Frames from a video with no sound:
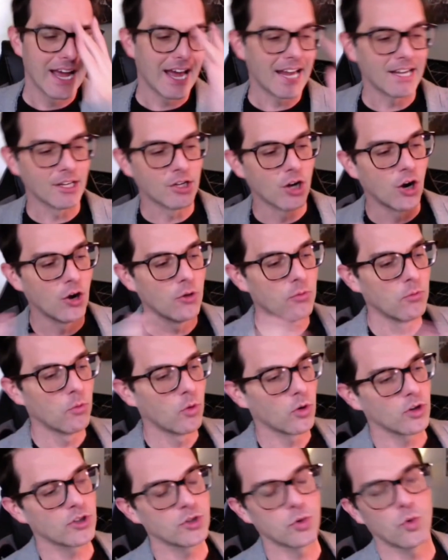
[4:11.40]
and go
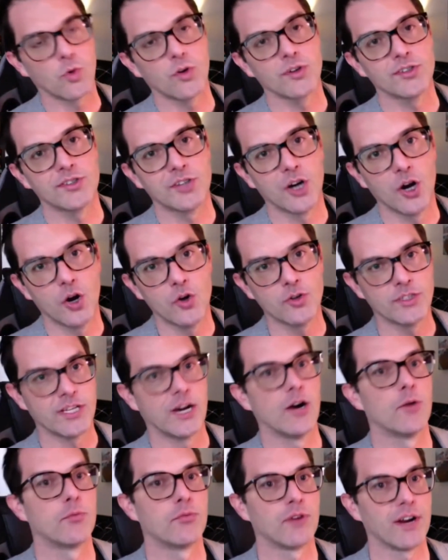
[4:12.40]
more towards the
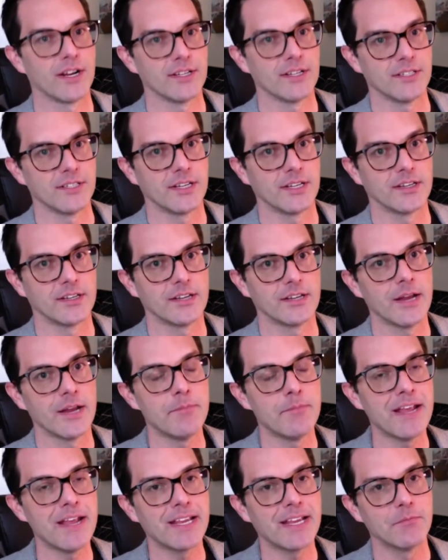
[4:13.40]
hotel pricing
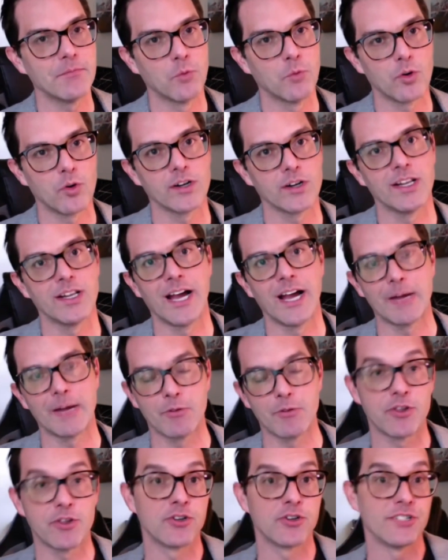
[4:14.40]
and make it more in line
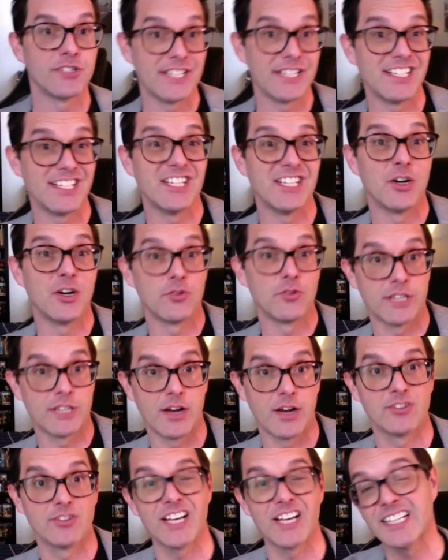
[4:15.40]
with your Disney
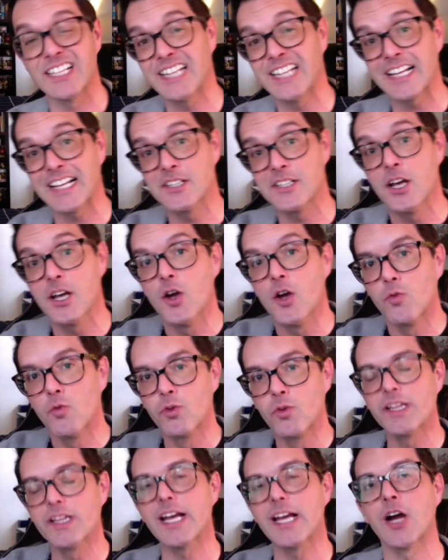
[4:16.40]
hotels. I think that's
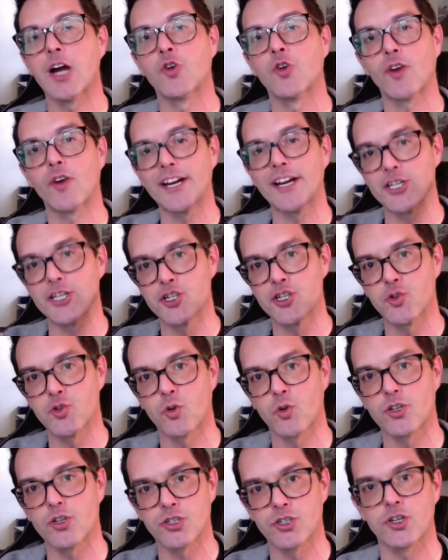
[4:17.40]
really a great
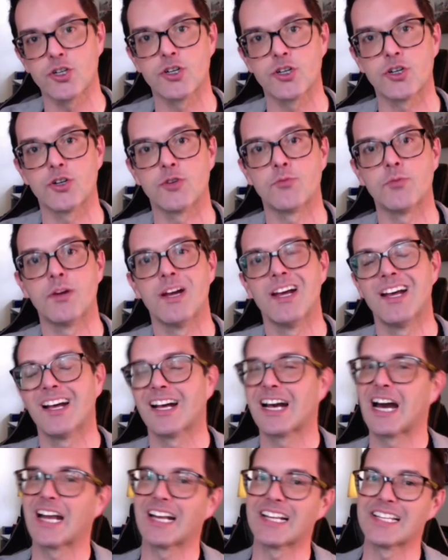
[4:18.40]
short-term
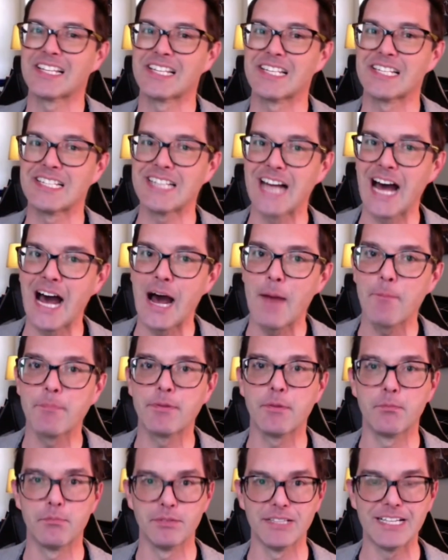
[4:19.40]
kind of stop
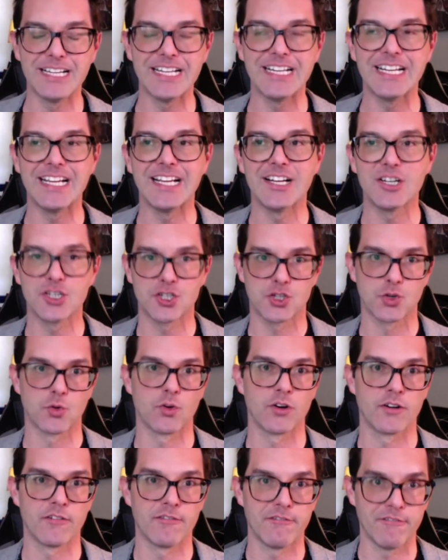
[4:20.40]
the bleeding
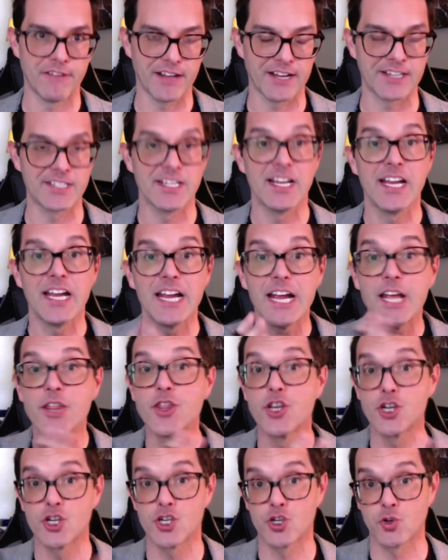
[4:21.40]
sort of fix in
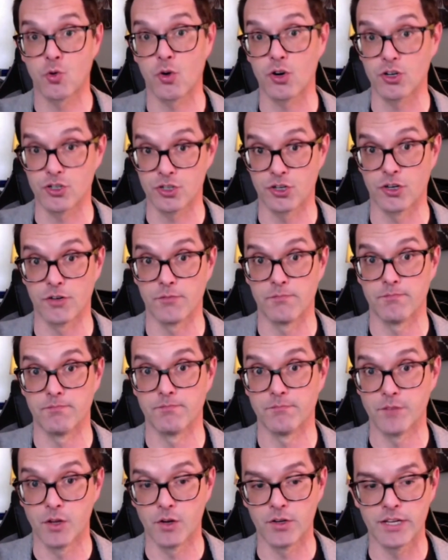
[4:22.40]
the short term.
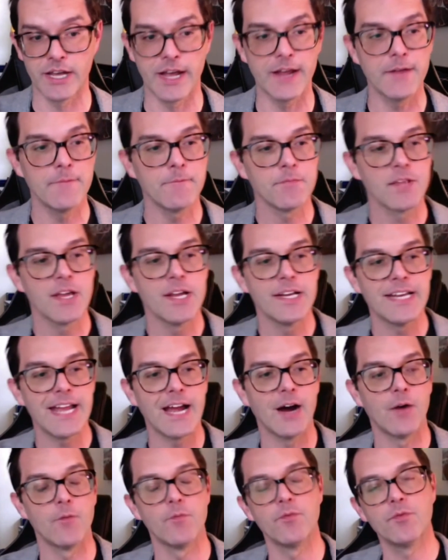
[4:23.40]
Okay.
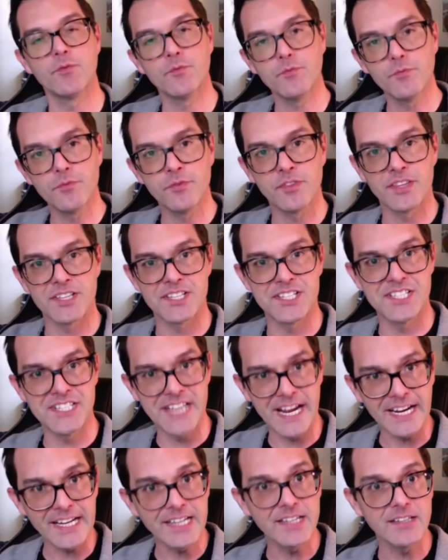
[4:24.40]
Now, the
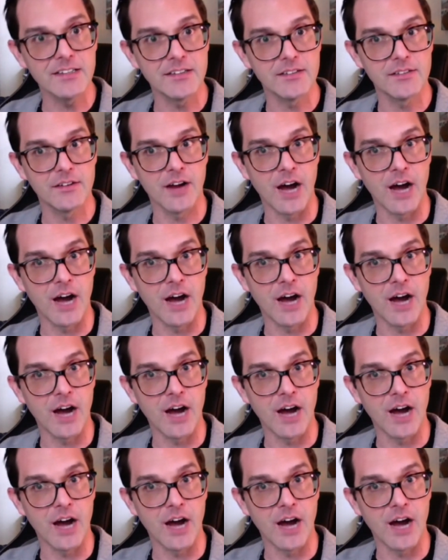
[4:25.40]
second